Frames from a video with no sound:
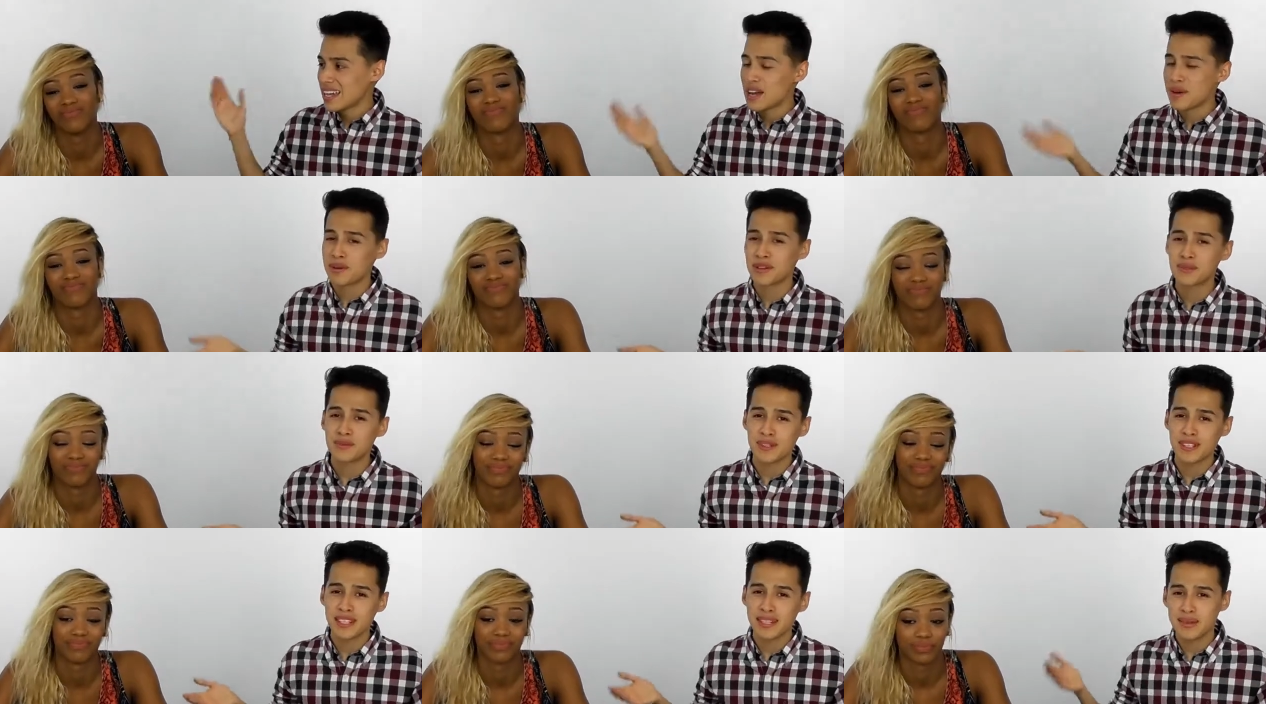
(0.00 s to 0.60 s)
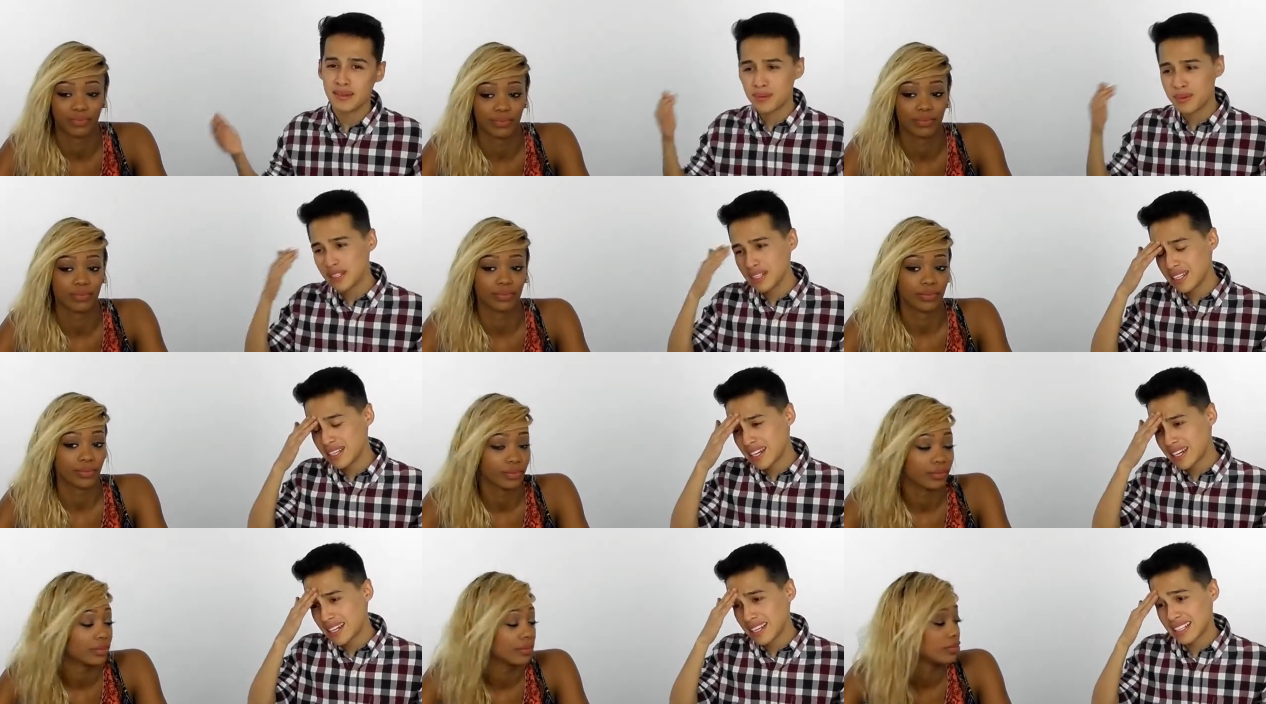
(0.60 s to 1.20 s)
Speaker 1: it was really,
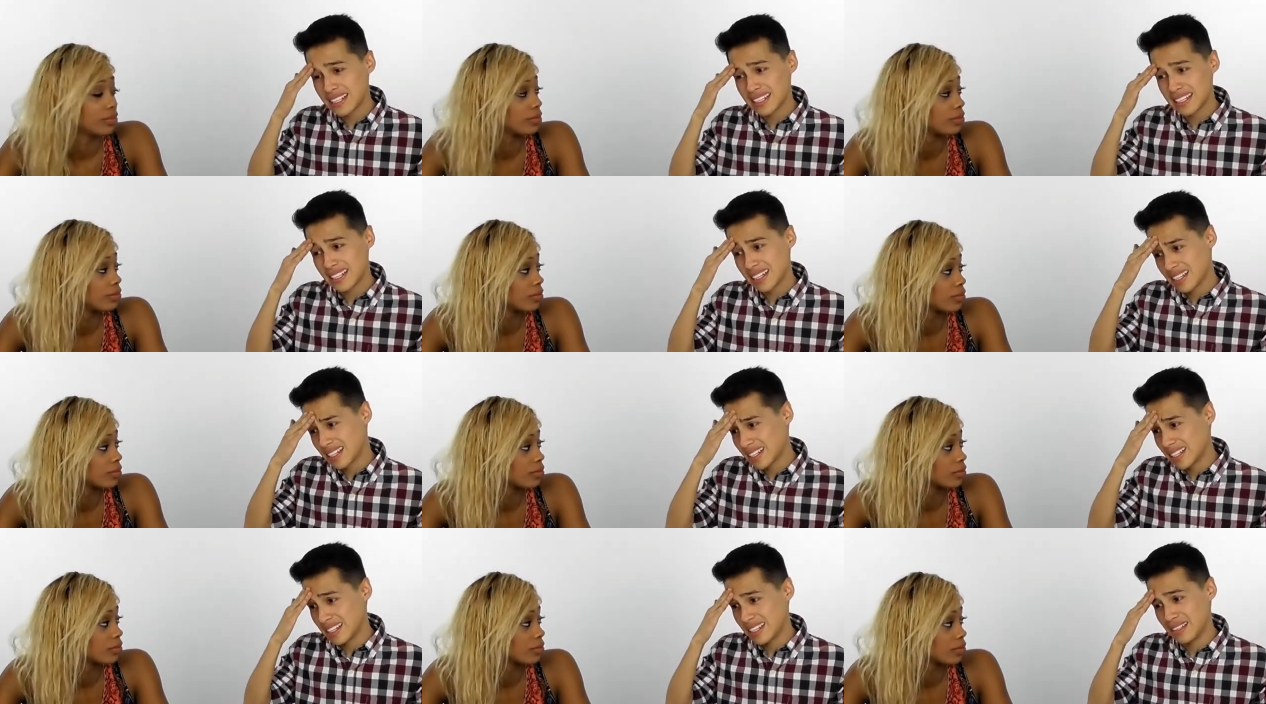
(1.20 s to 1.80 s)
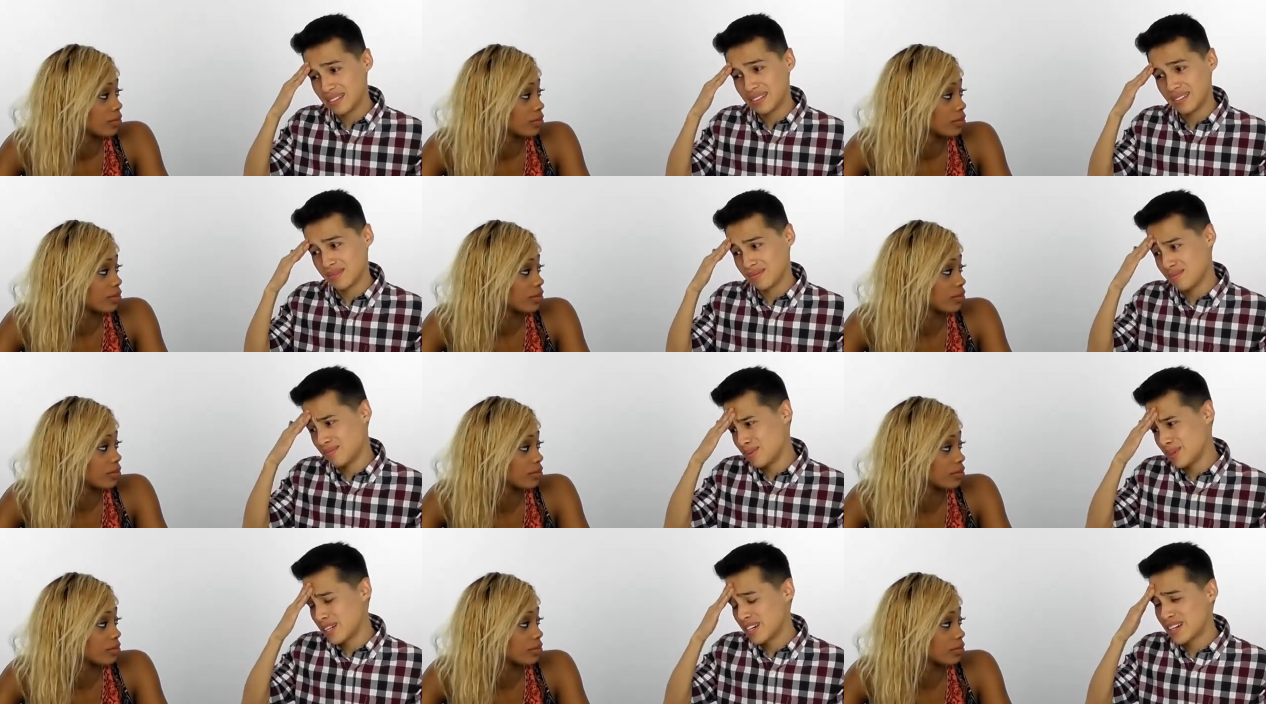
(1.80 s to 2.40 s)
really kind of like
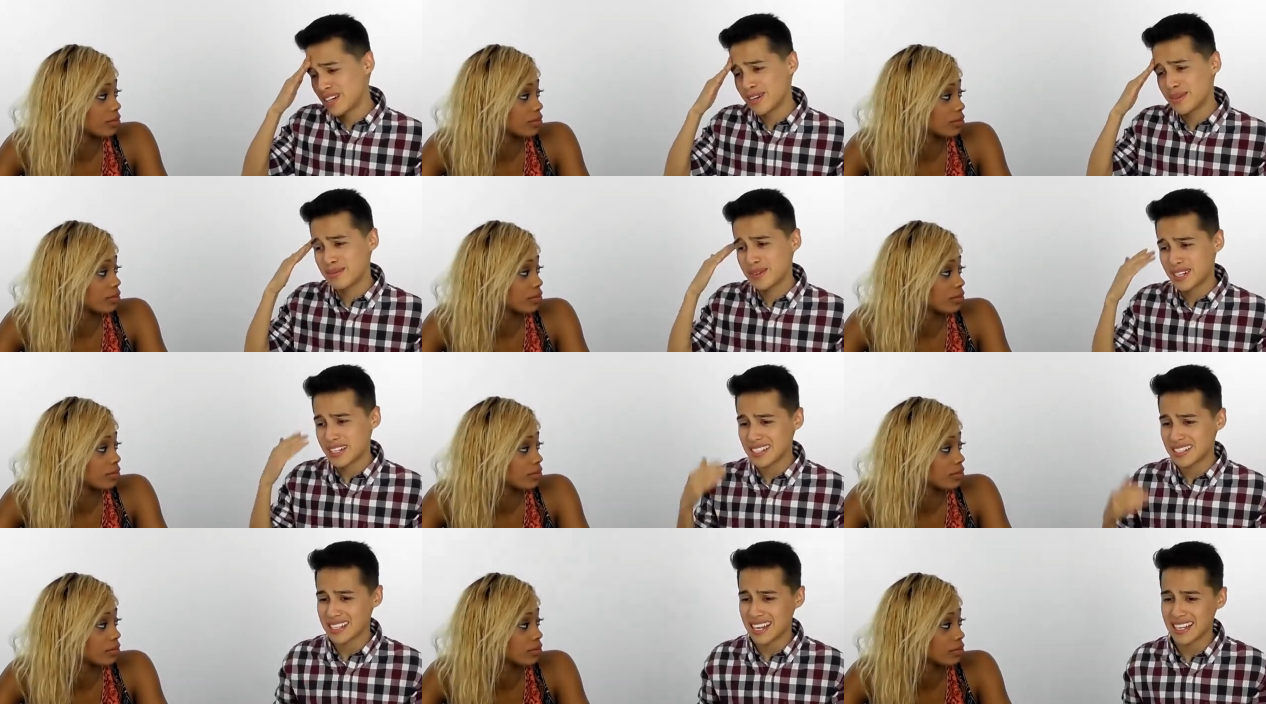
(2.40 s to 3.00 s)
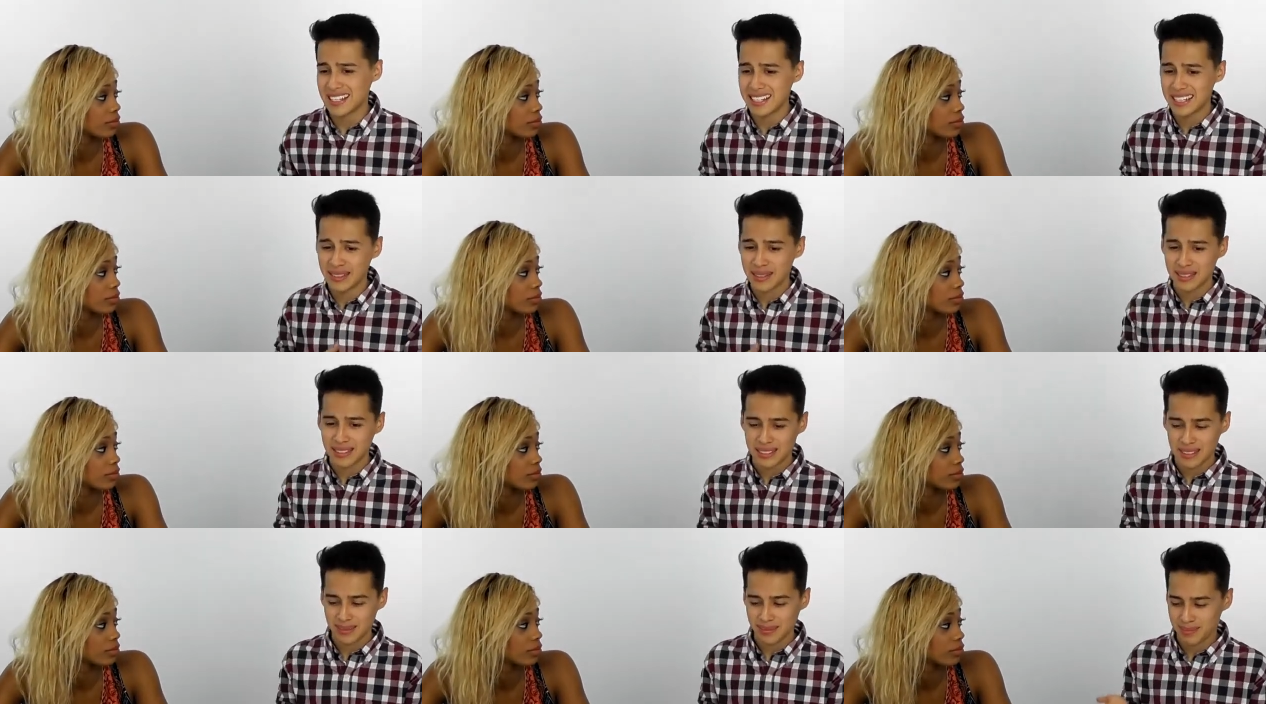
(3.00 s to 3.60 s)
bitter because I
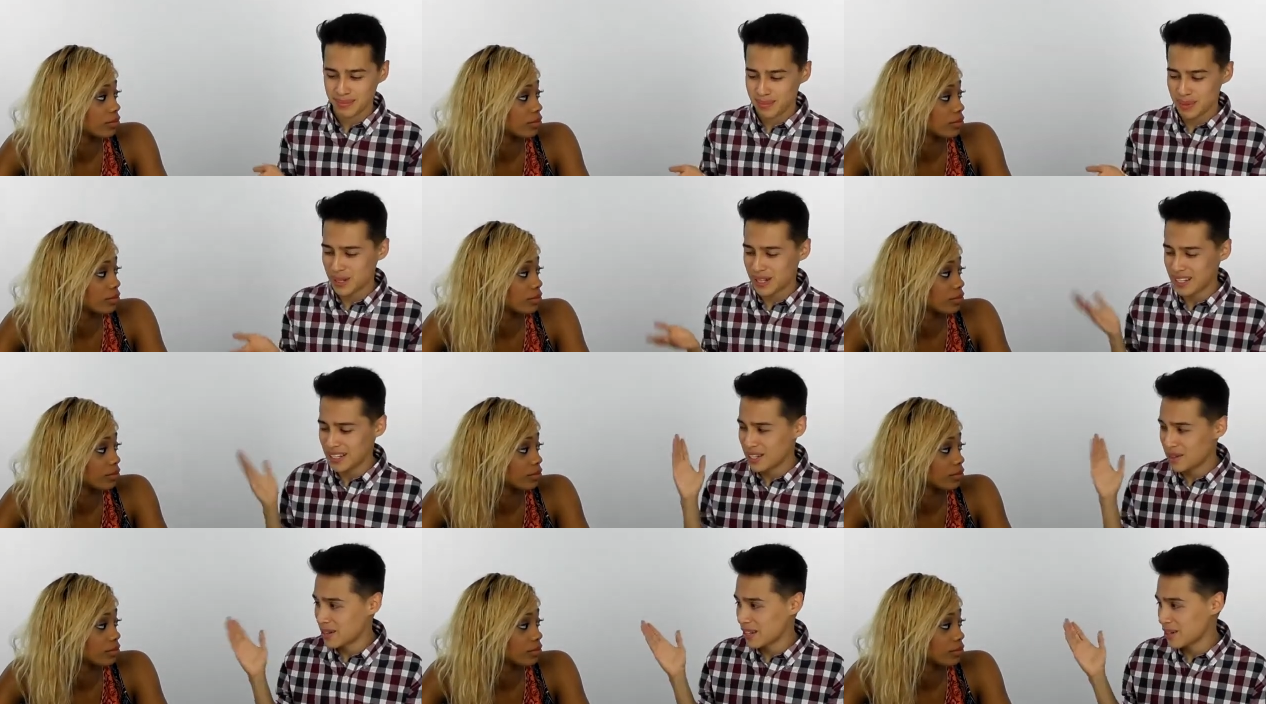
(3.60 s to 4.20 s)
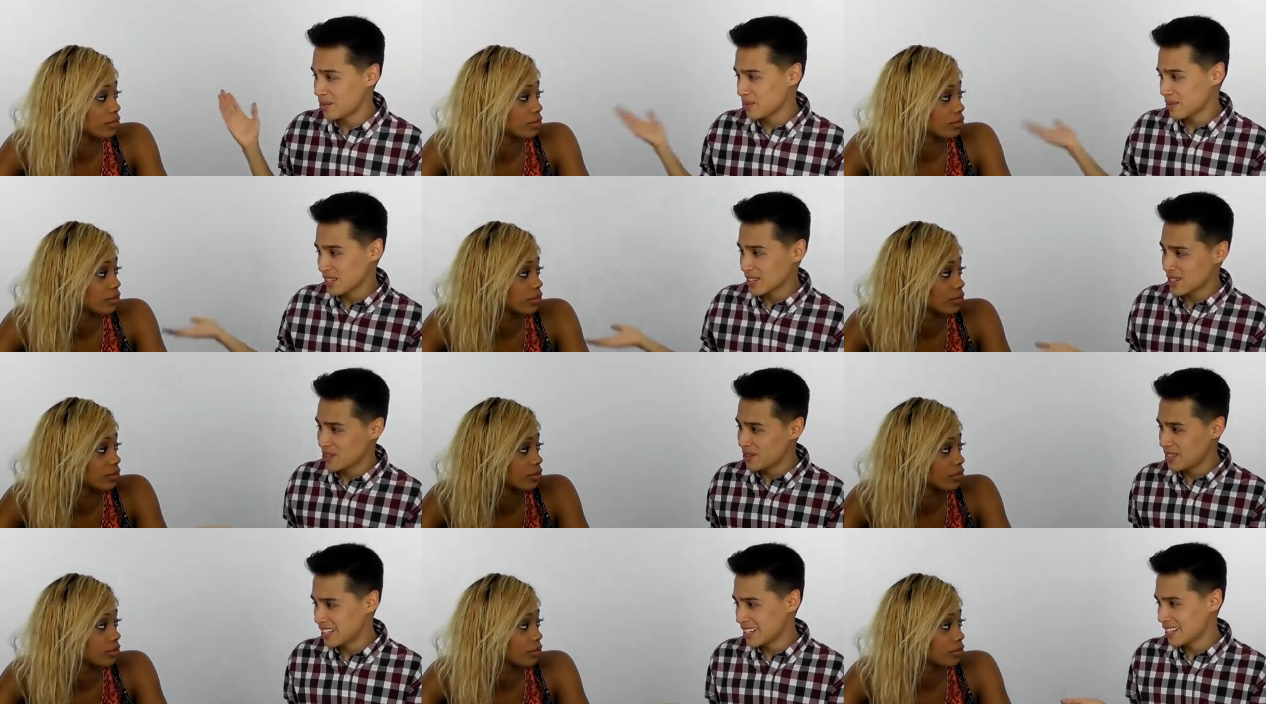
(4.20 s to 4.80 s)
didn't put any cream
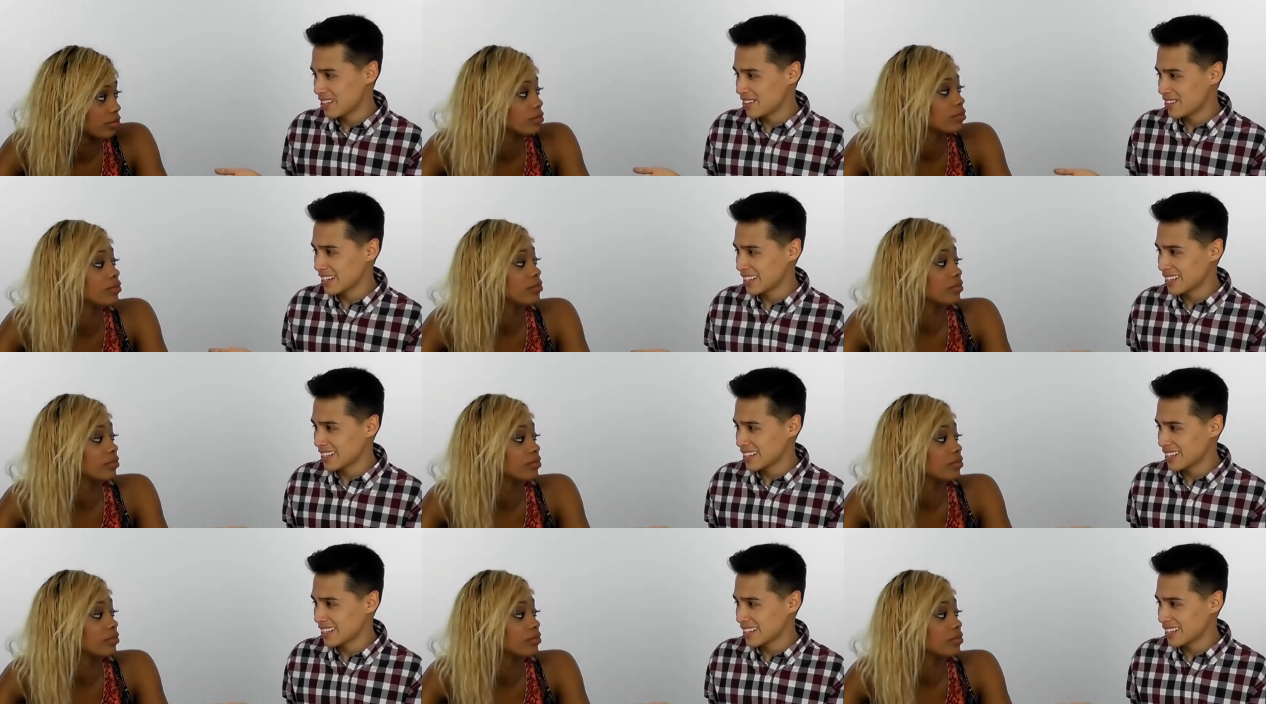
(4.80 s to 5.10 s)
like you did or mm-hmm.